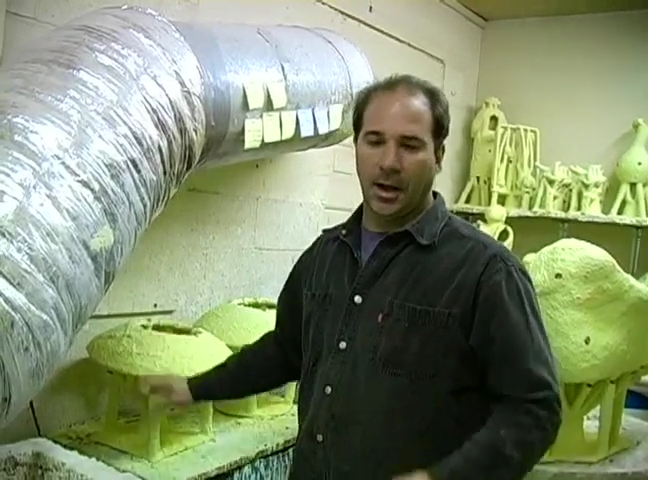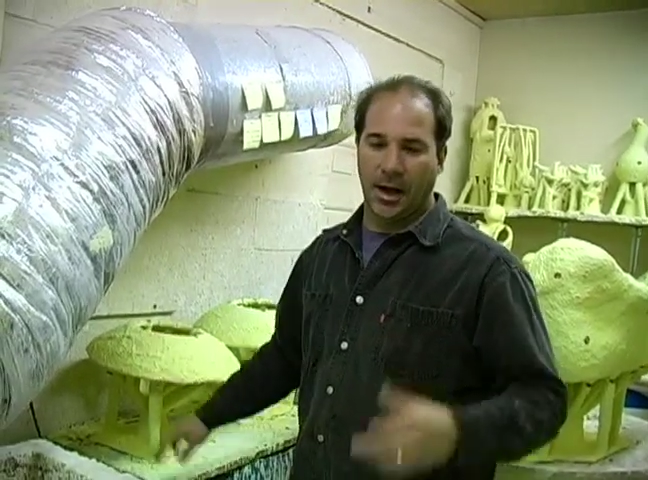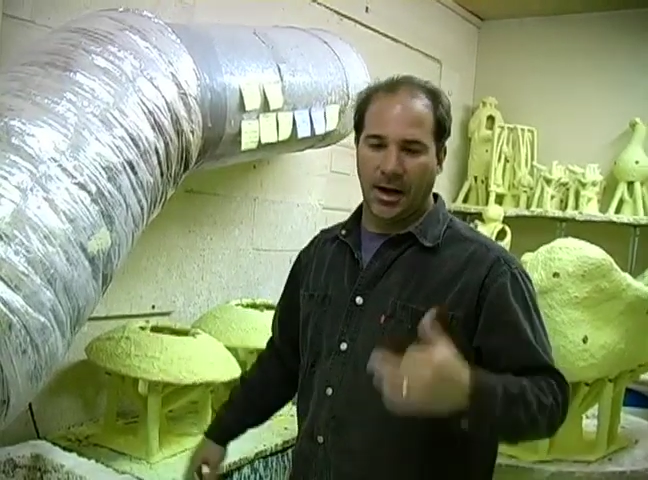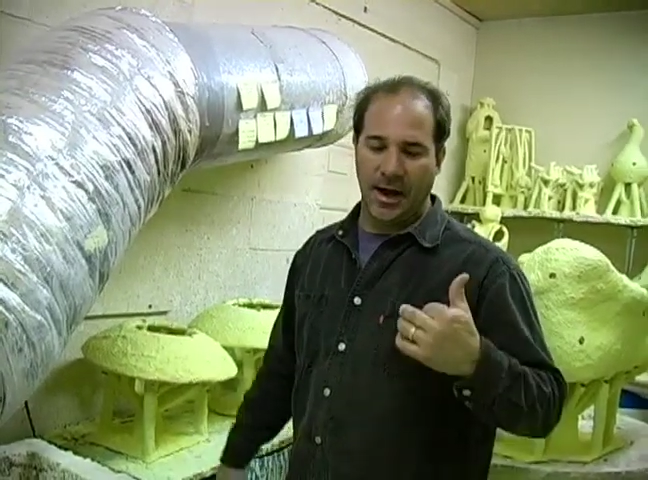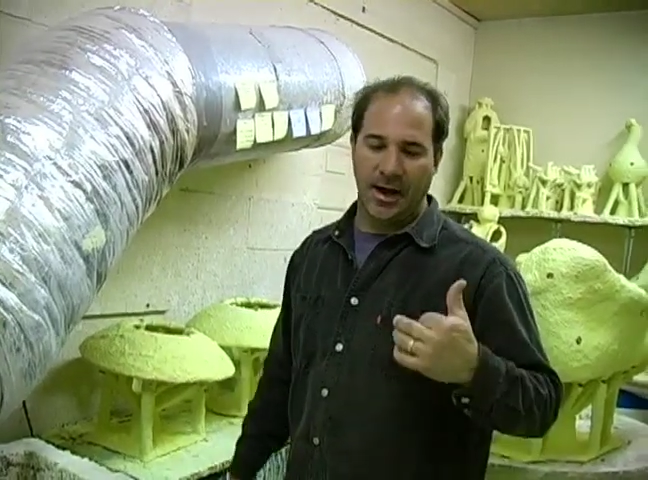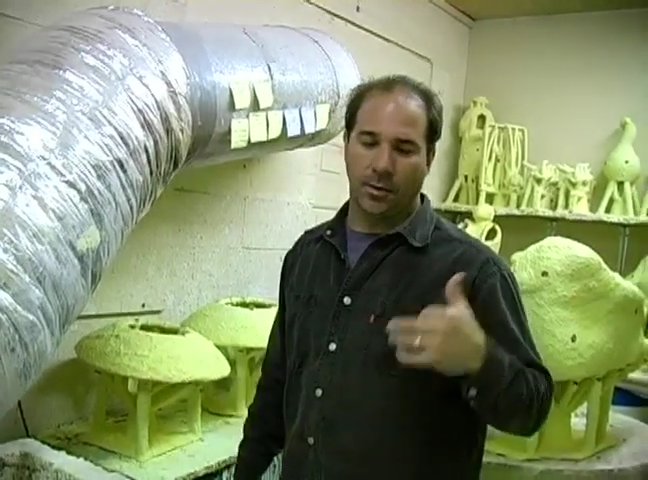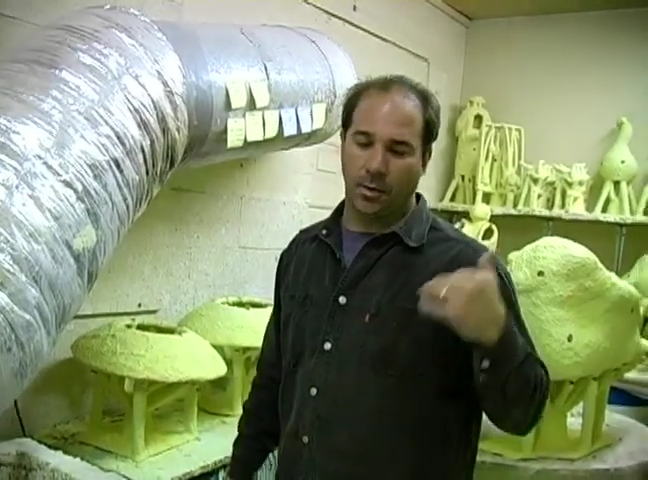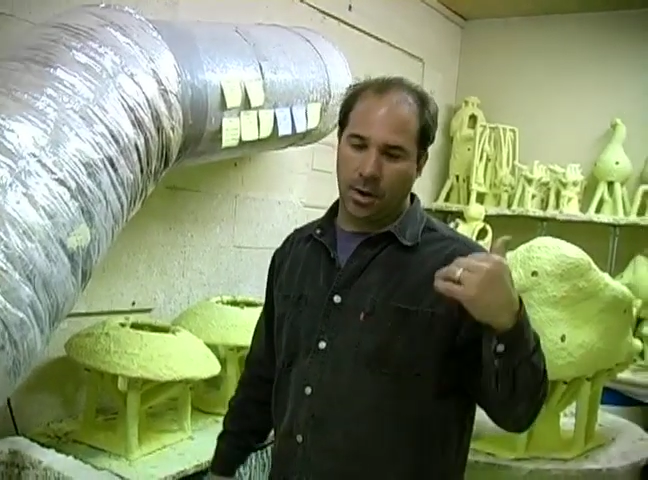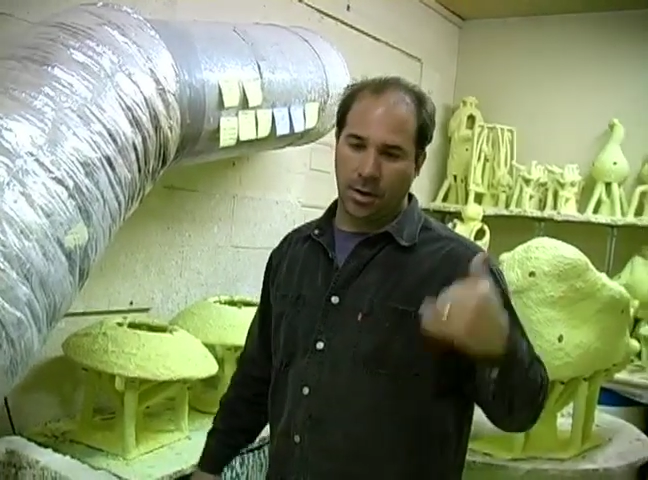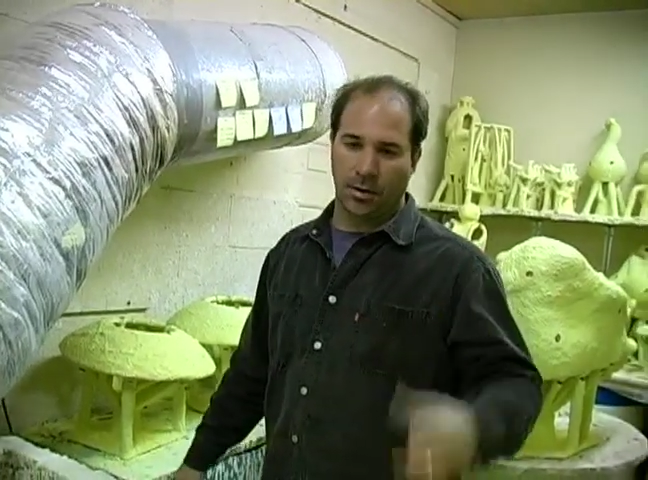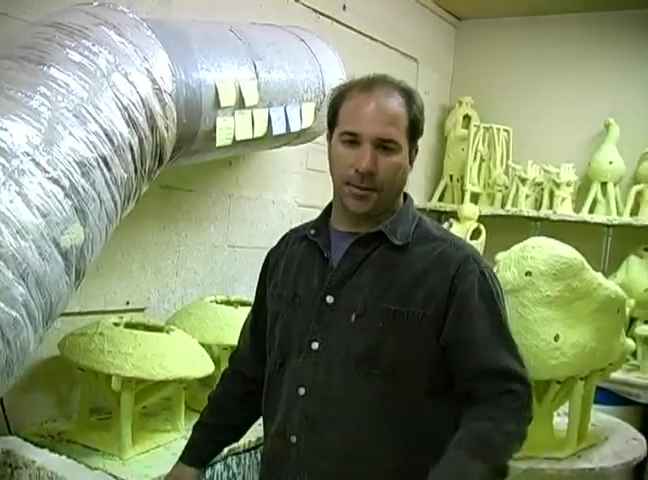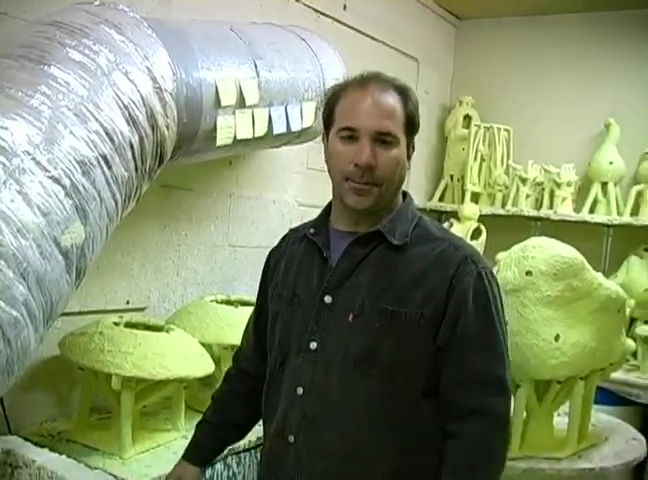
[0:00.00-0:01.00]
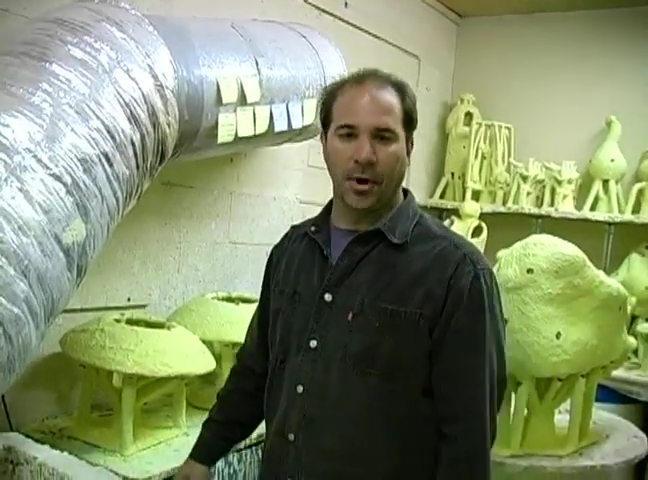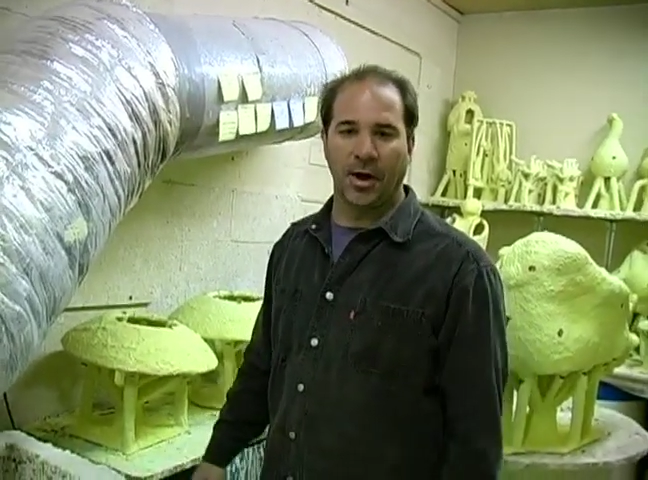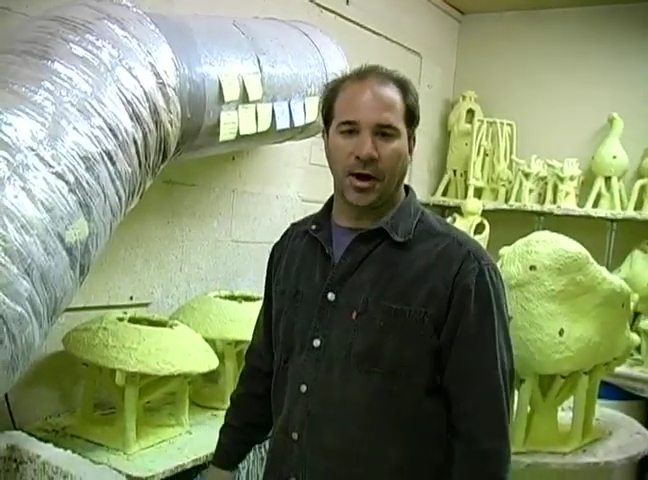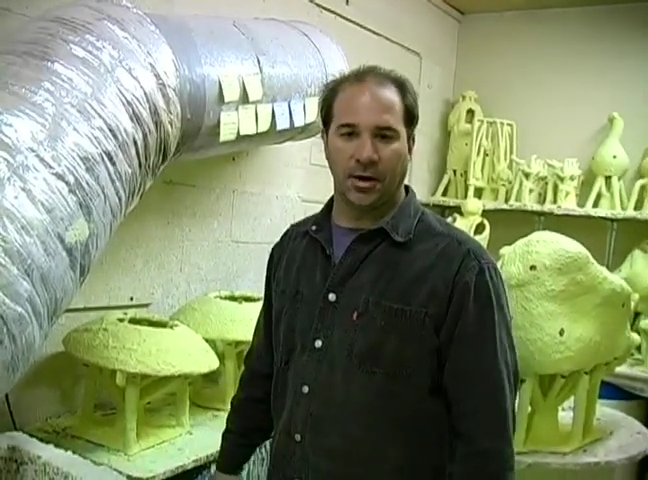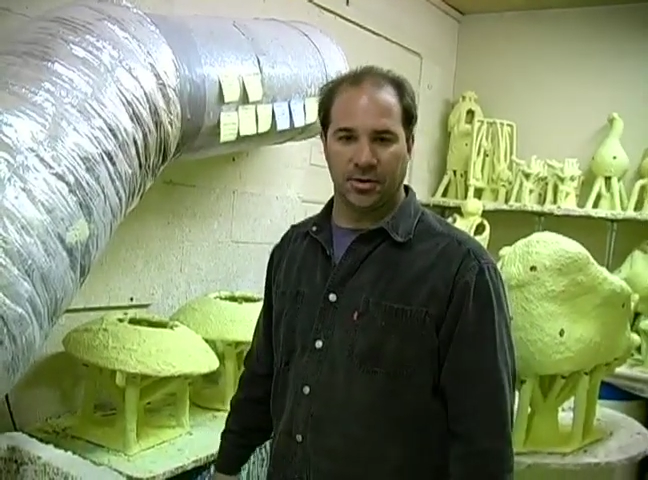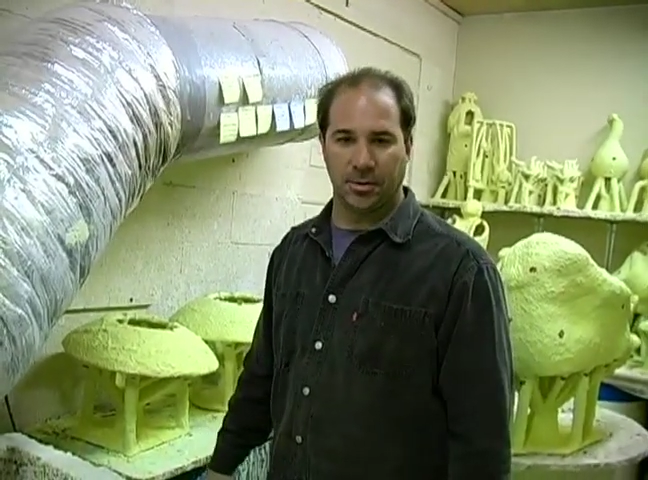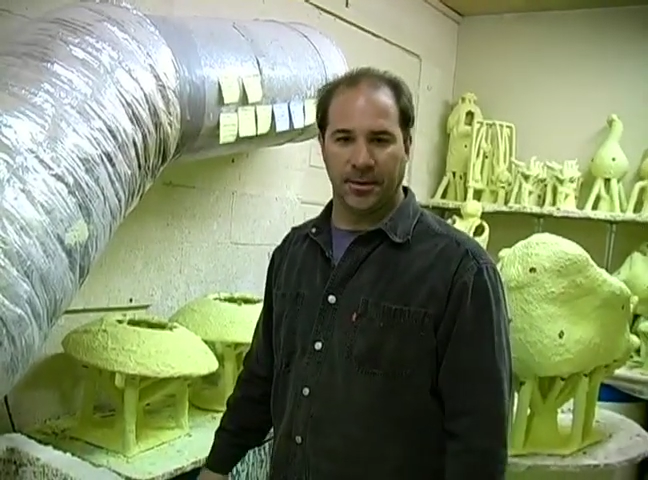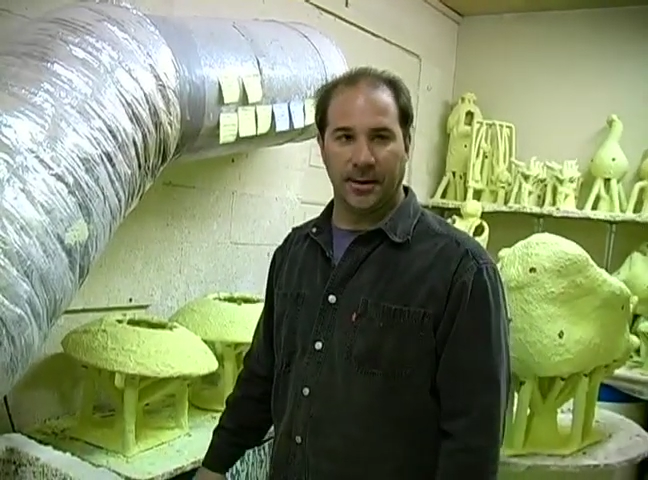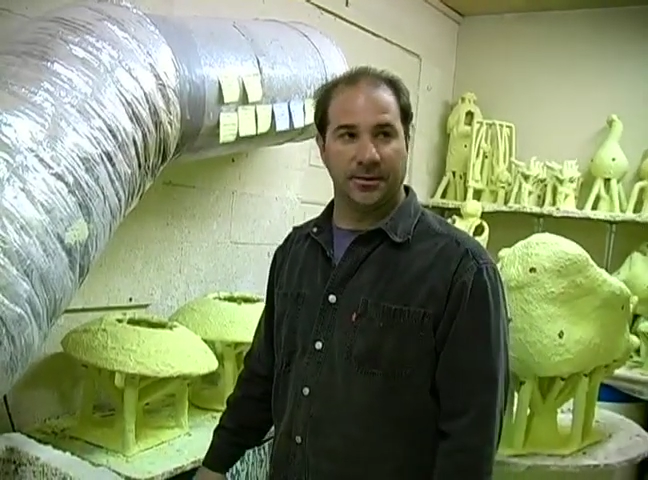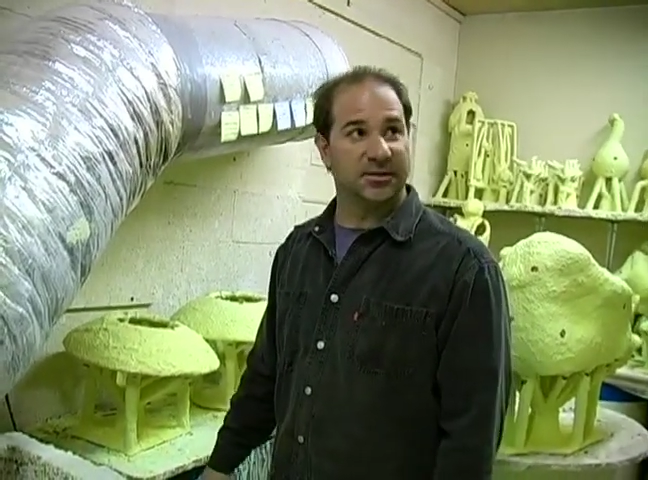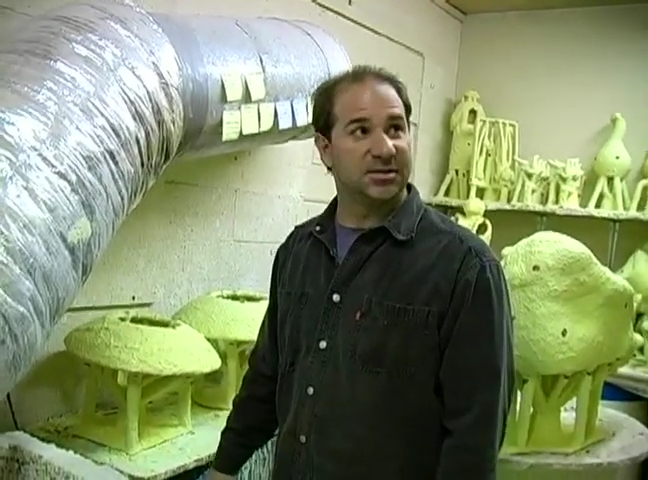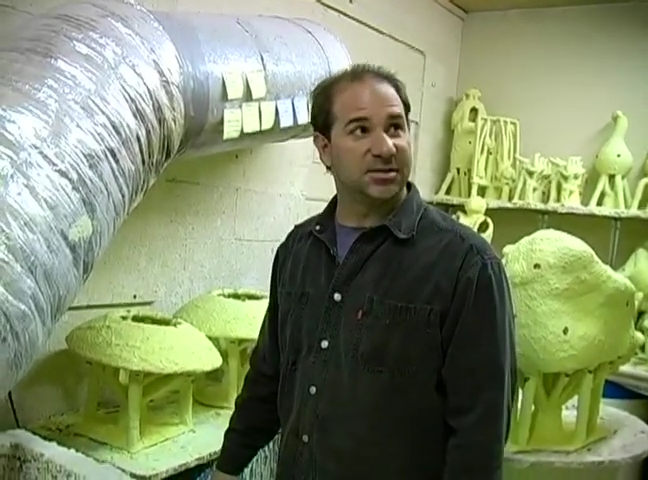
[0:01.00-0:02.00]
and now we'll go to the burnout, and you'll be
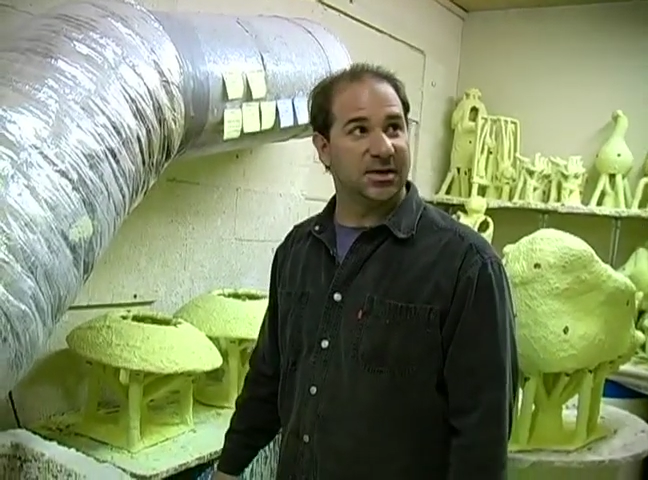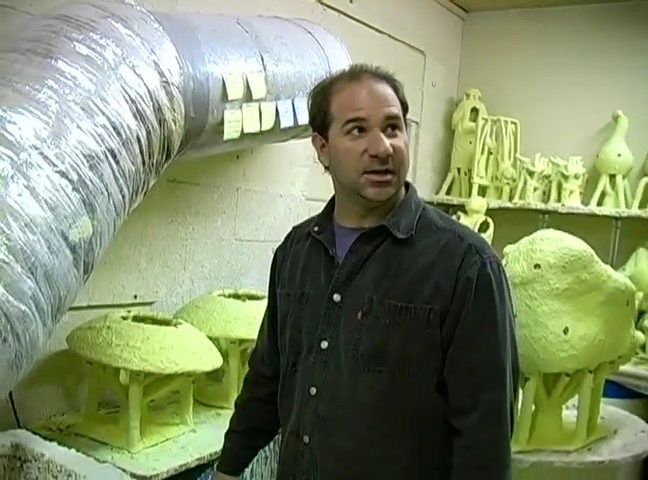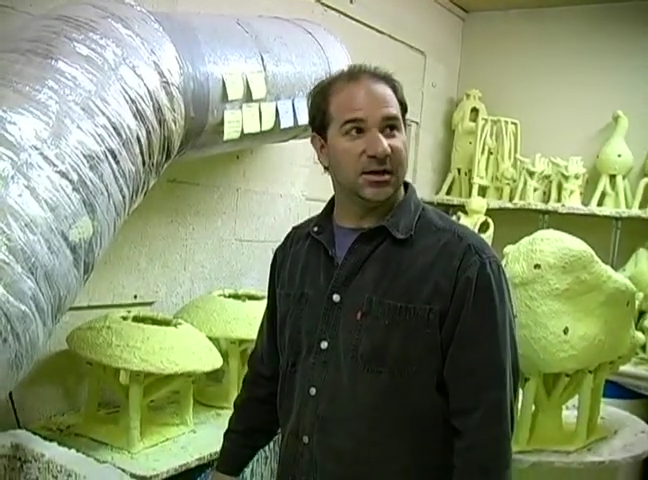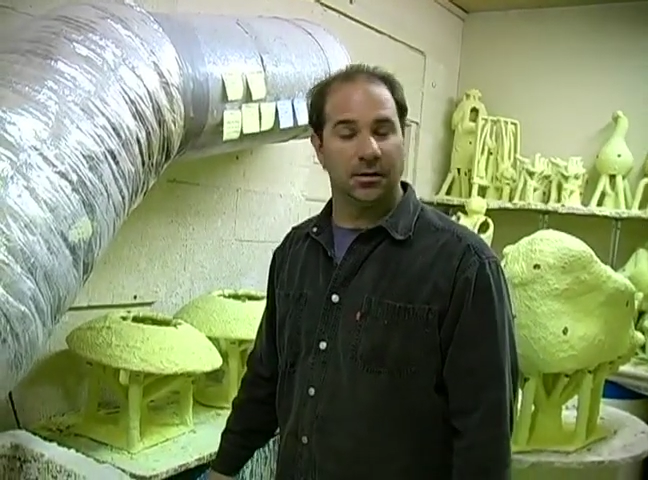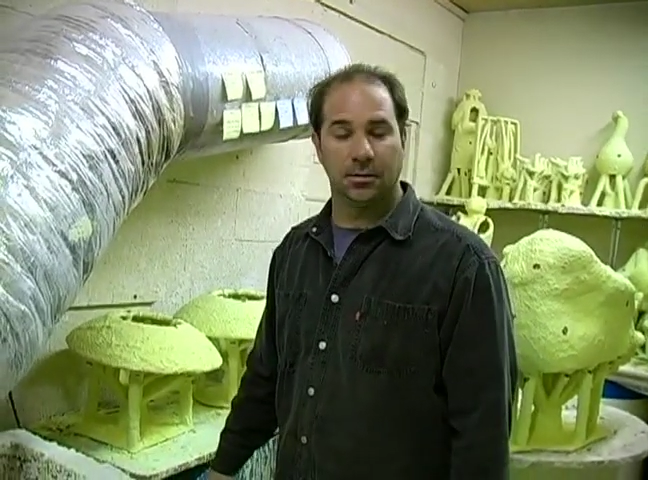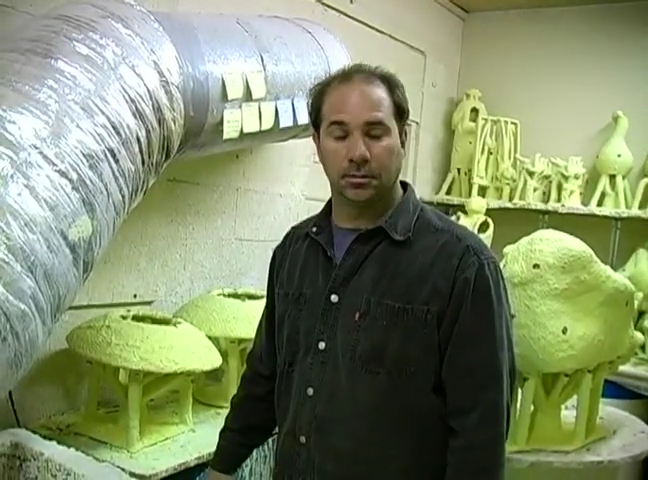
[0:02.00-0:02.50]
able to see